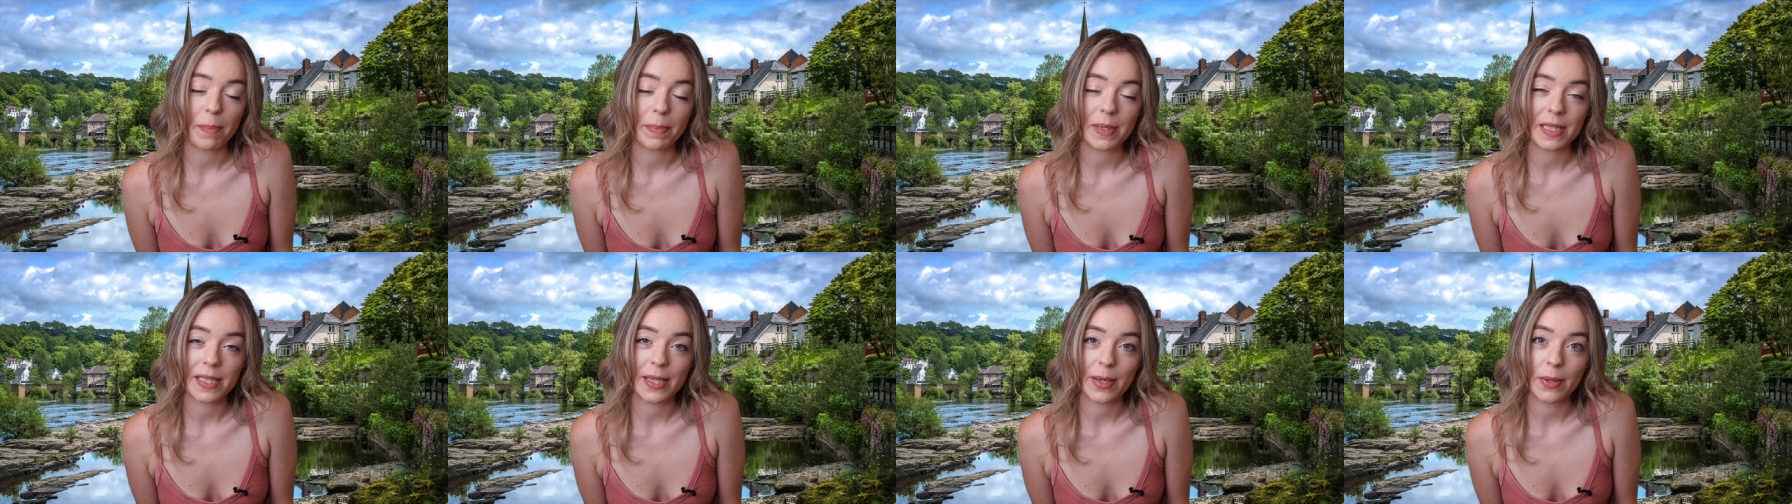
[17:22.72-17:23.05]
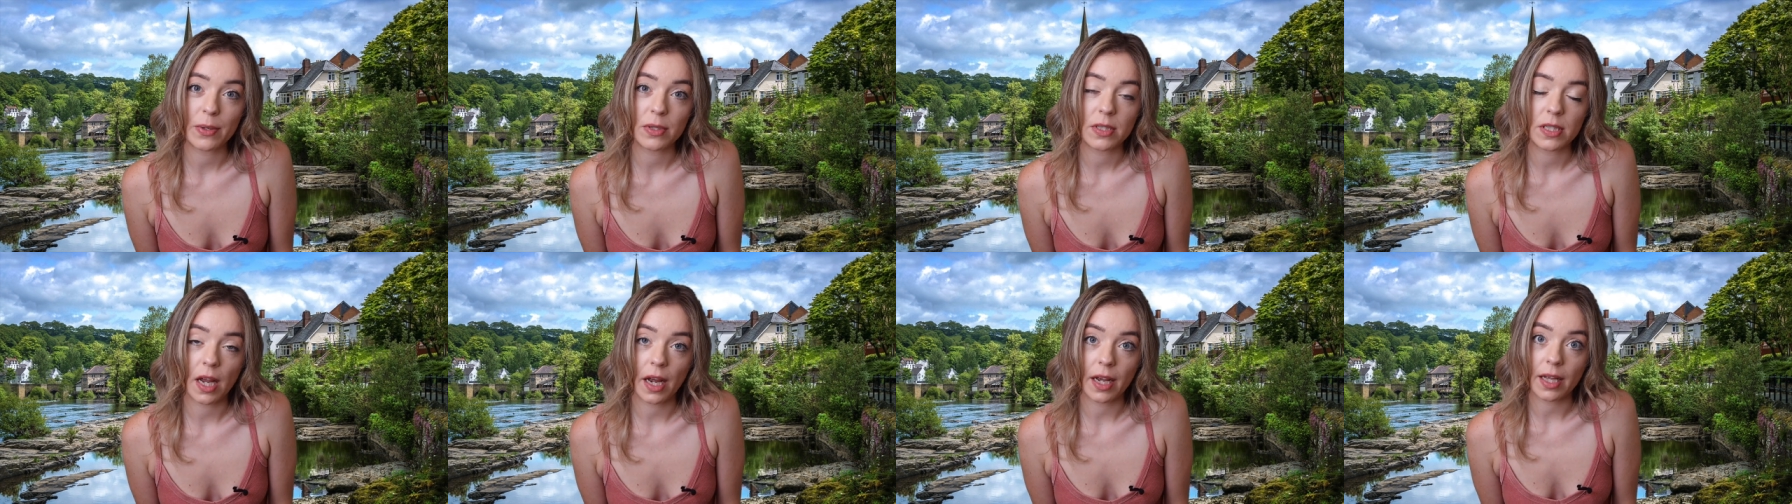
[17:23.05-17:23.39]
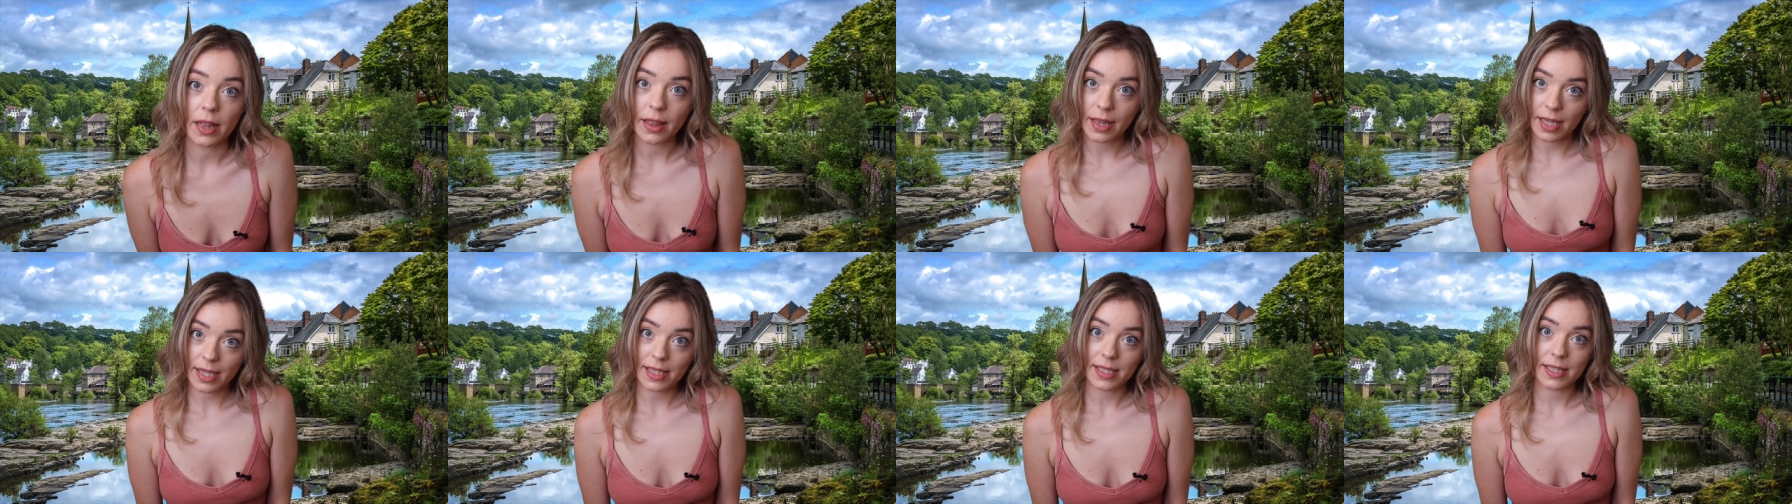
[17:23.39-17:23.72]
episodes
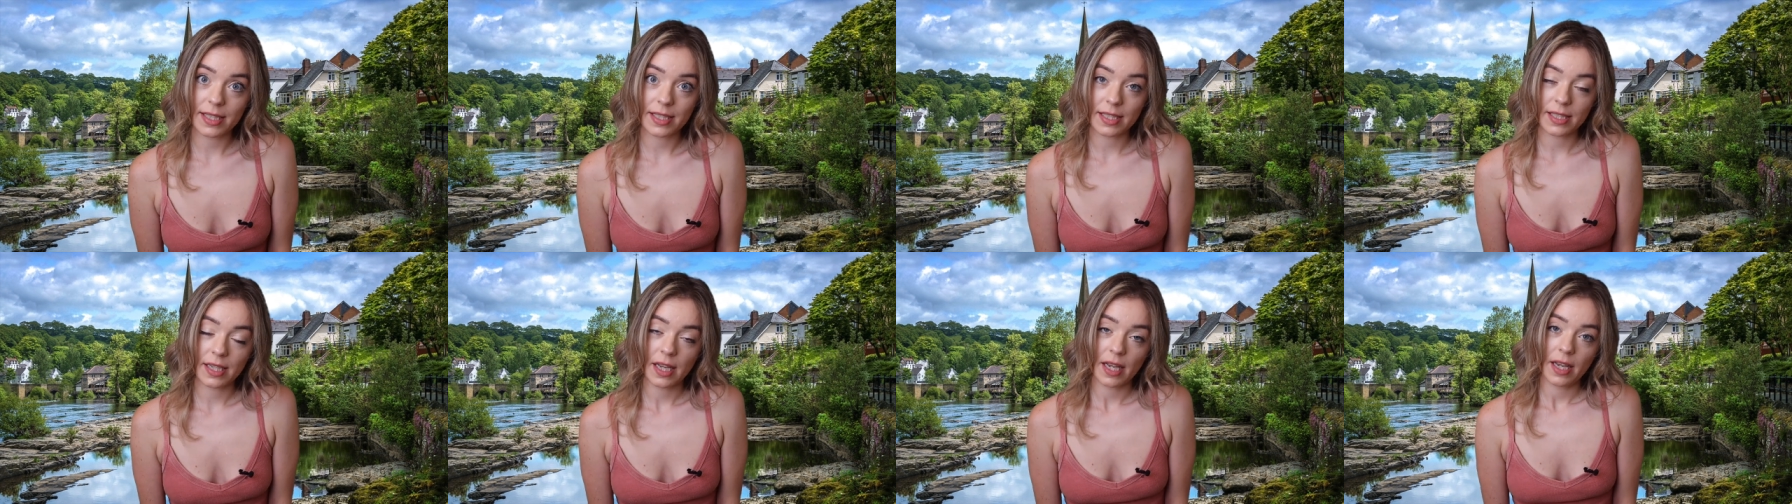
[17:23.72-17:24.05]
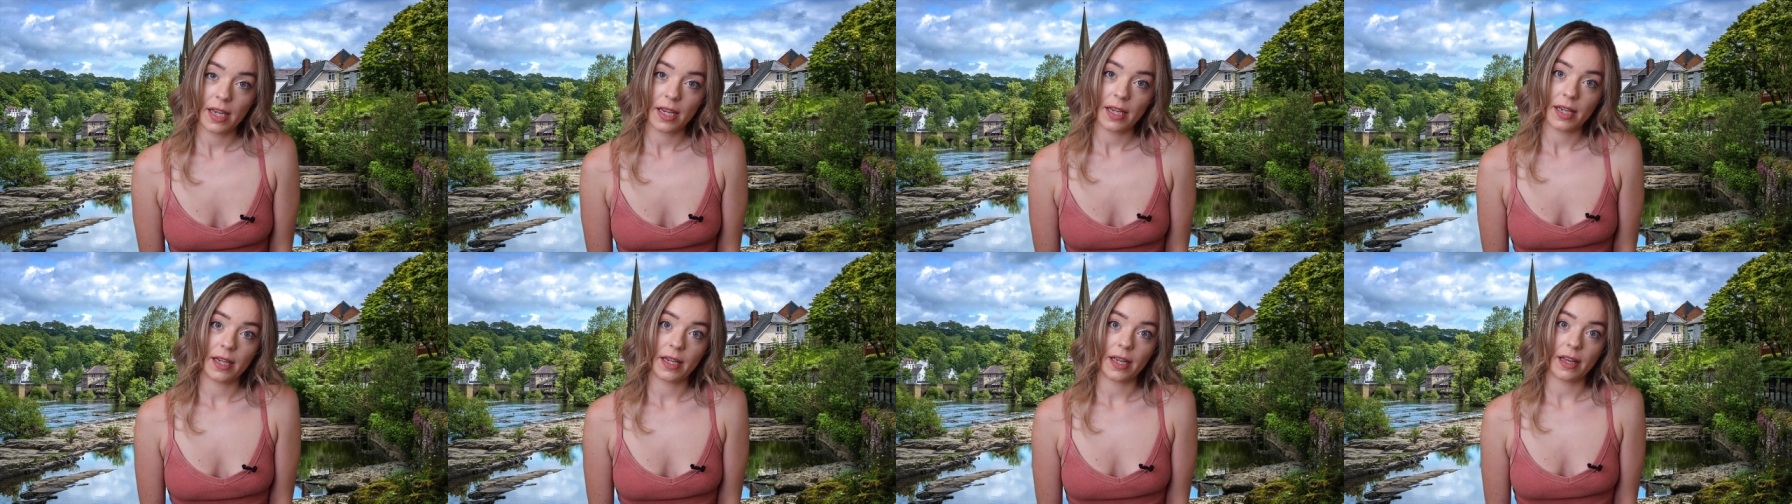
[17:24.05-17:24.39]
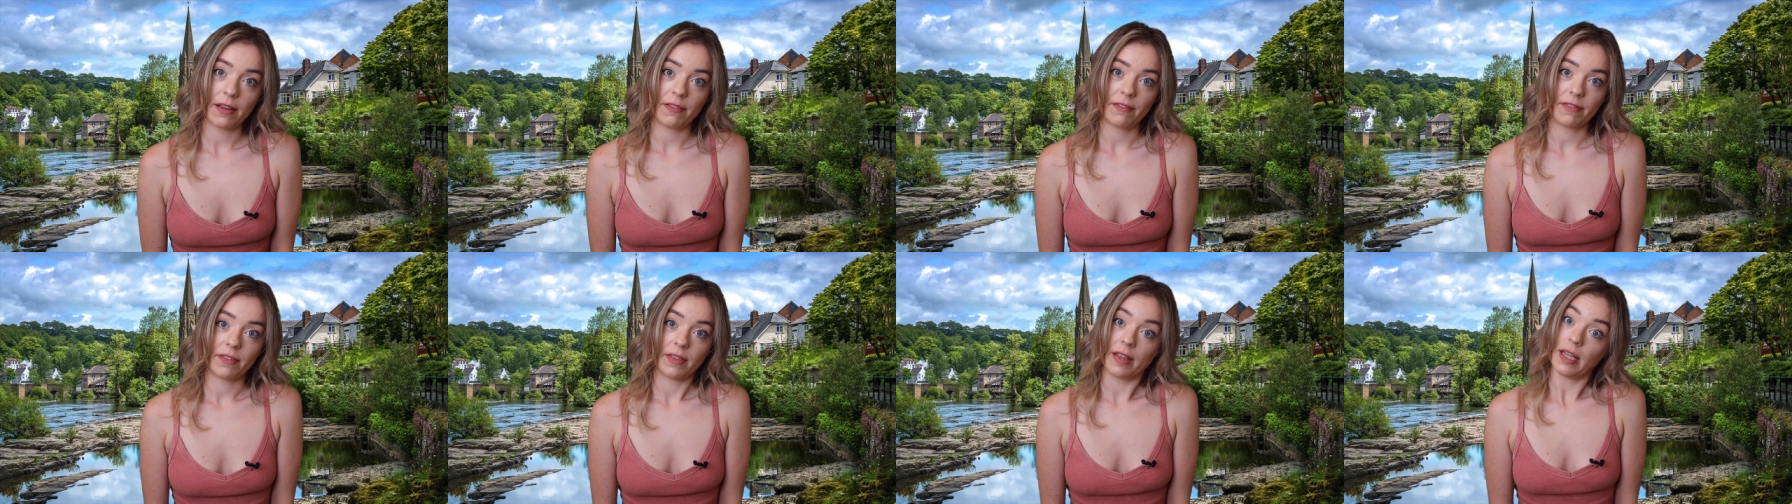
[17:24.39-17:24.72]
like this,
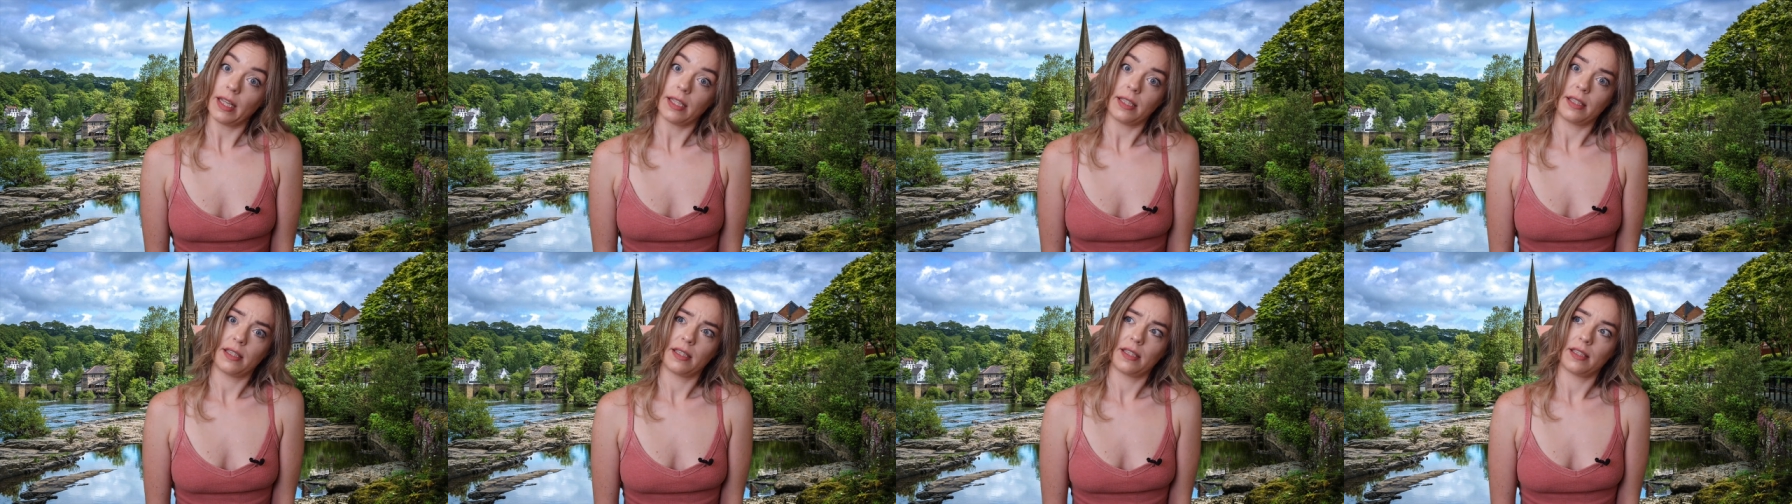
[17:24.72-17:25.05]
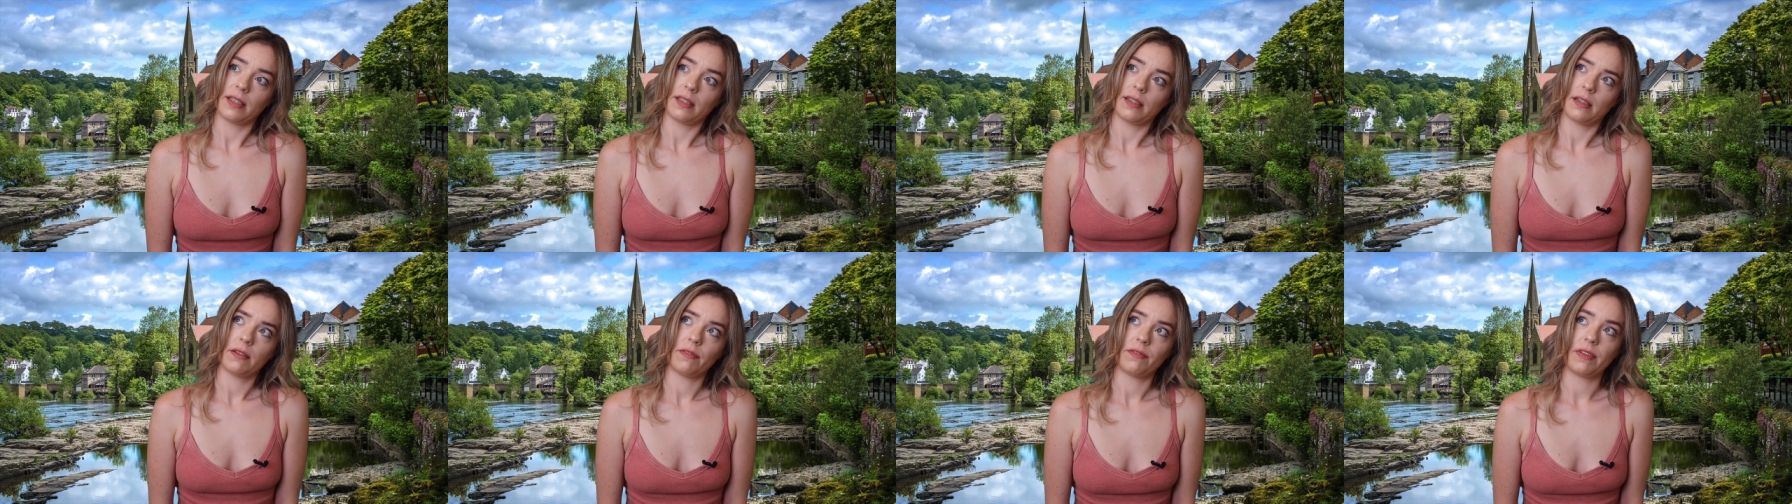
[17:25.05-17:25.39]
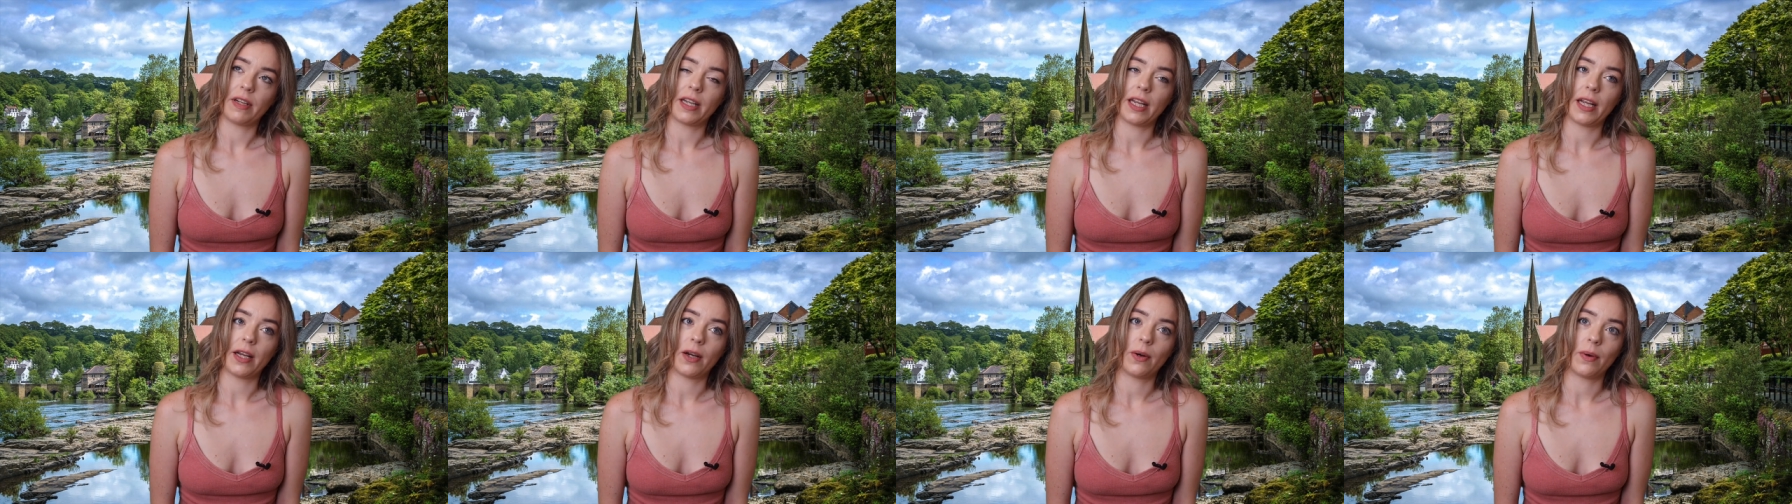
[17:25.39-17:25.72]
give this
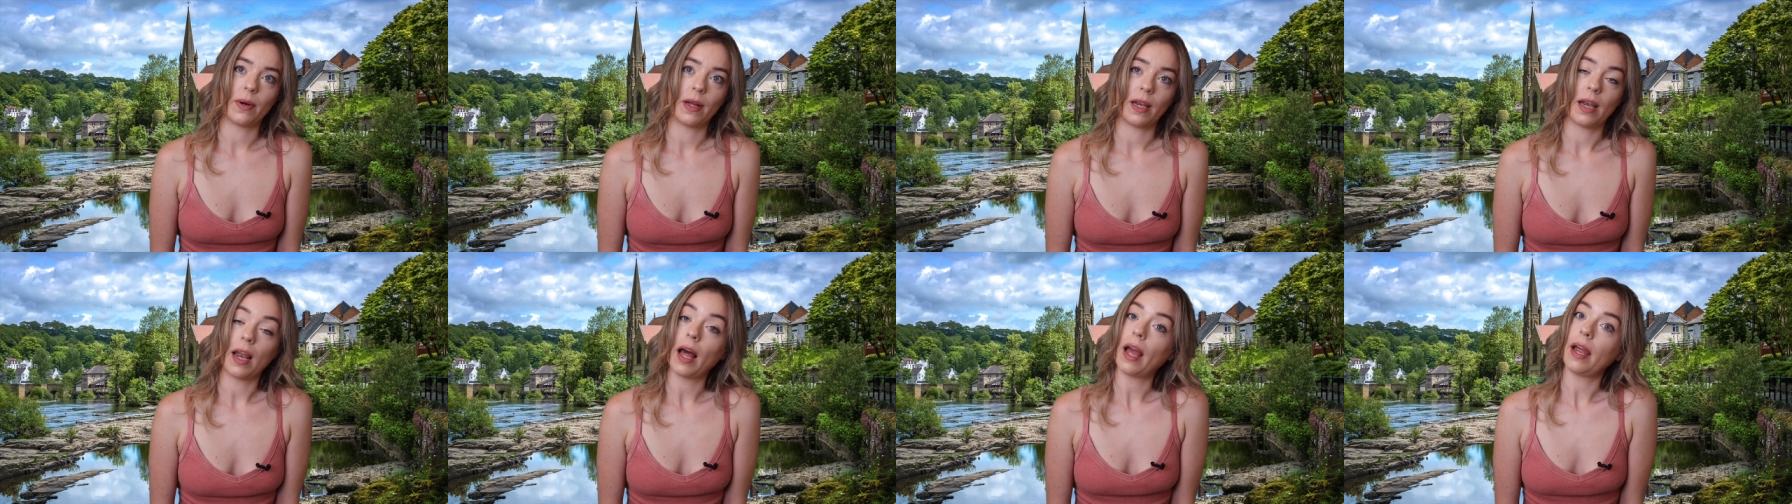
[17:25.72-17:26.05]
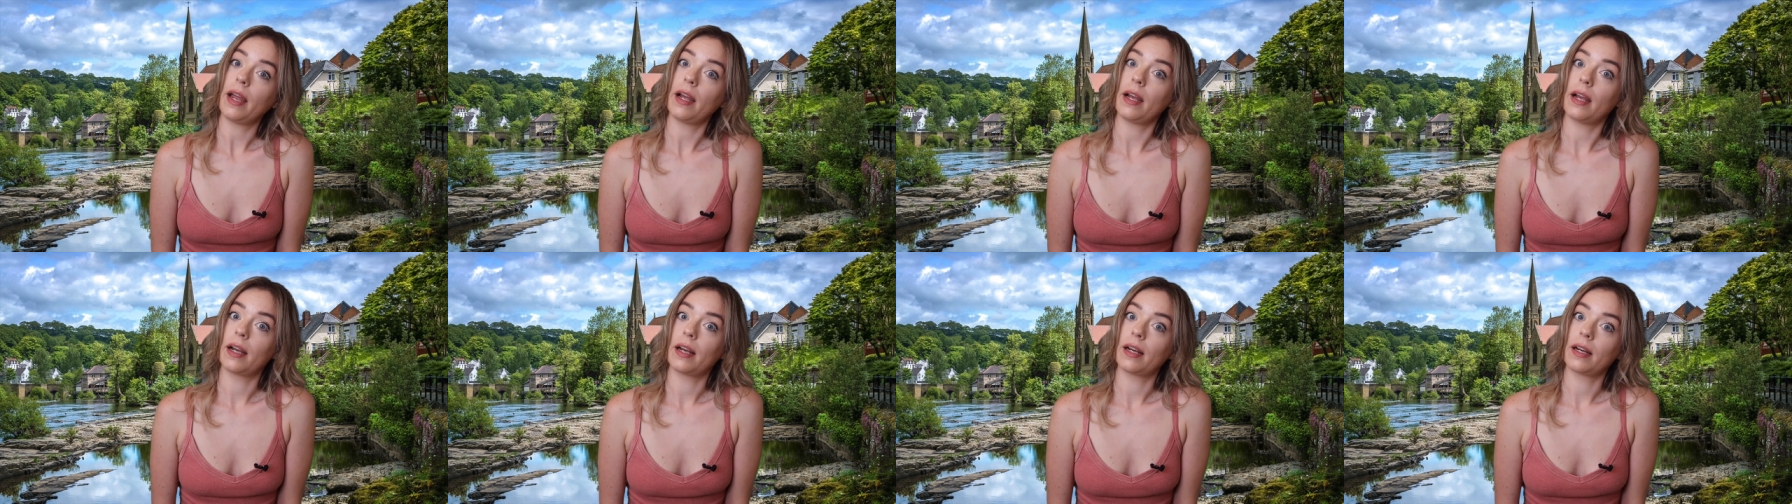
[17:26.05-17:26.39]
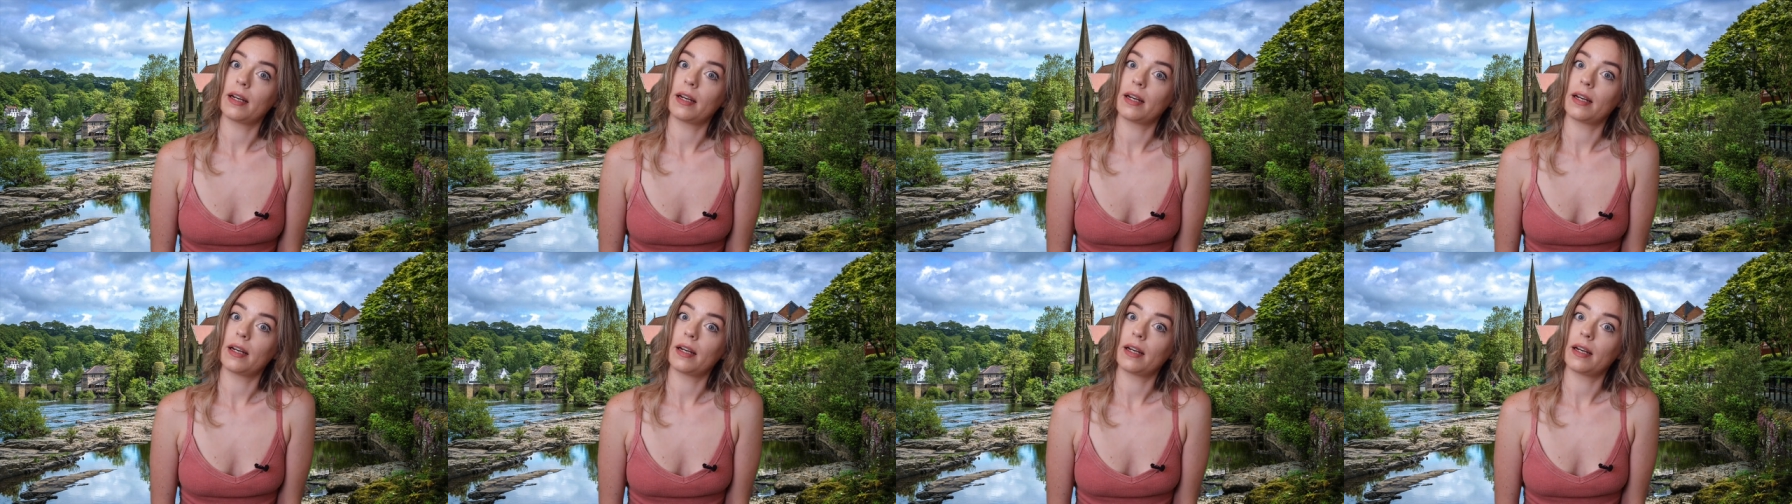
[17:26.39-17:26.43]
video a like